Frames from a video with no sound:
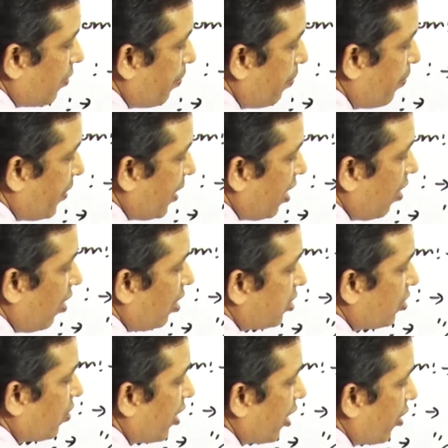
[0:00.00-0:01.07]
B
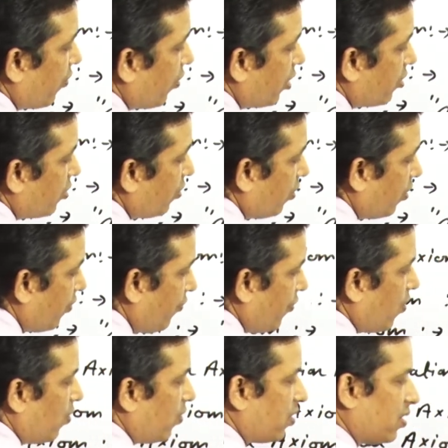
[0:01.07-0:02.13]
also equal to
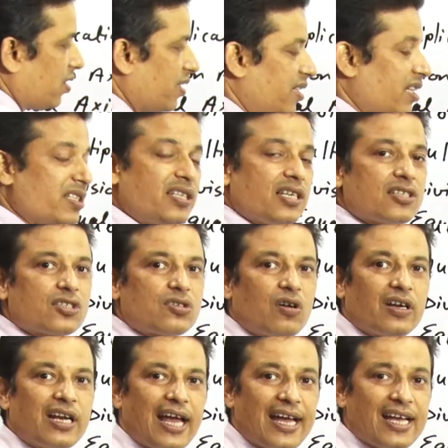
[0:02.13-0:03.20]
4. This is known
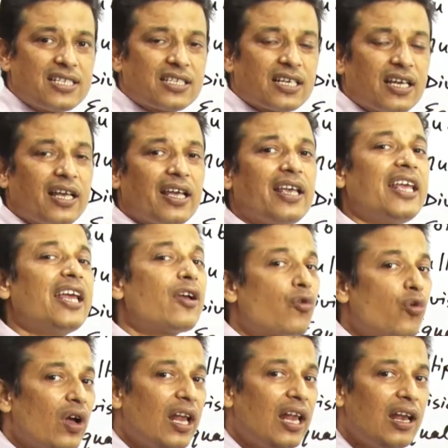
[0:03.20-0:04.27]
as
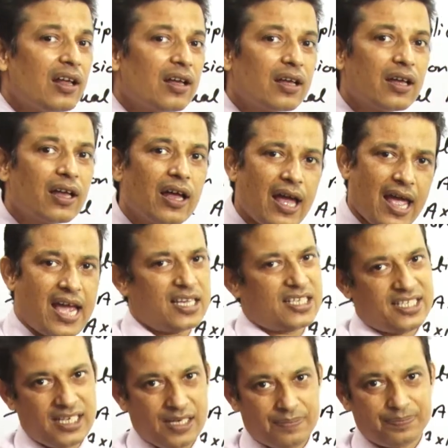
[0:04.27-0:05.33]
equal
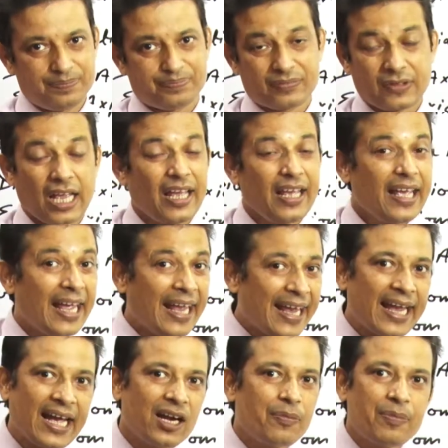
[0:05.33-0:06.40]
axiom. A
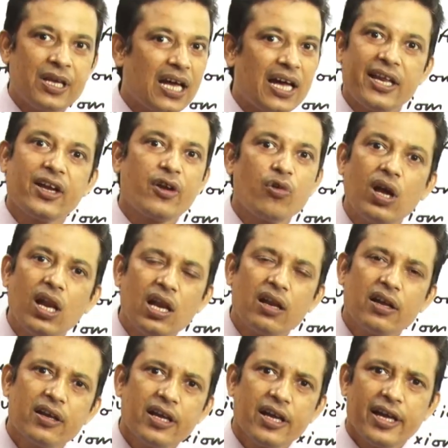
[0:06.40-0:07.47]
and B are equal.
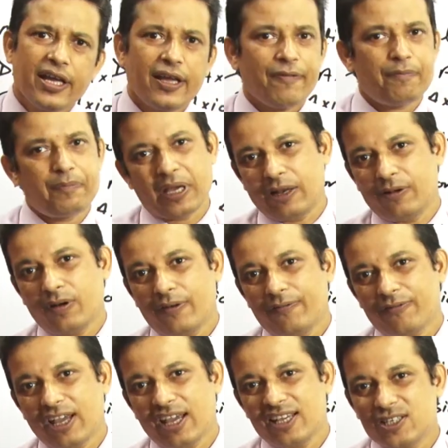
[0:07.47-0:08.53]
If value of
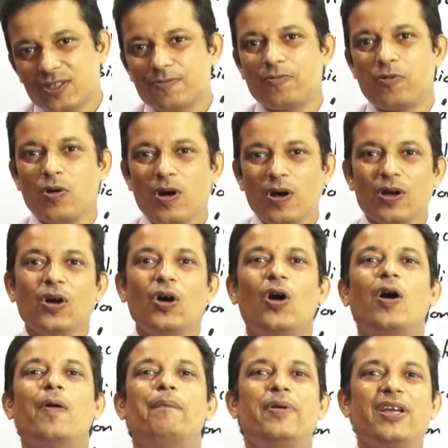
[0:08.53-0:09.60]
A is 4,
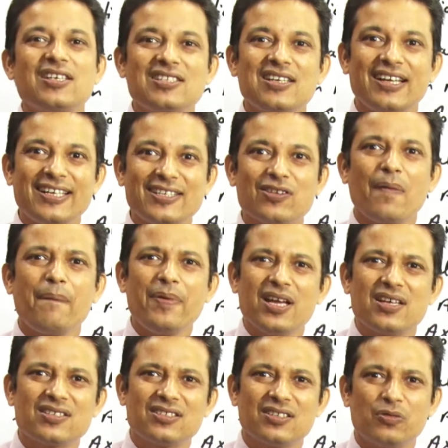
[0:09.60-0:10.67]
obviously it is
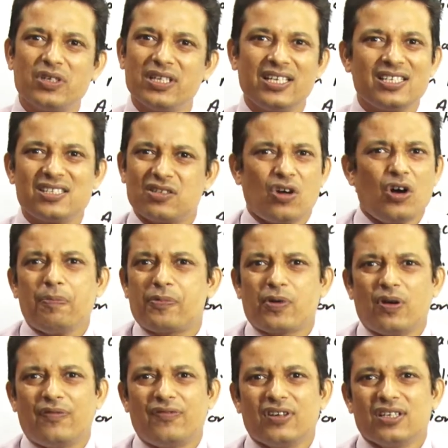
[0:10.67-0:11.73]
obvious, we need no proof.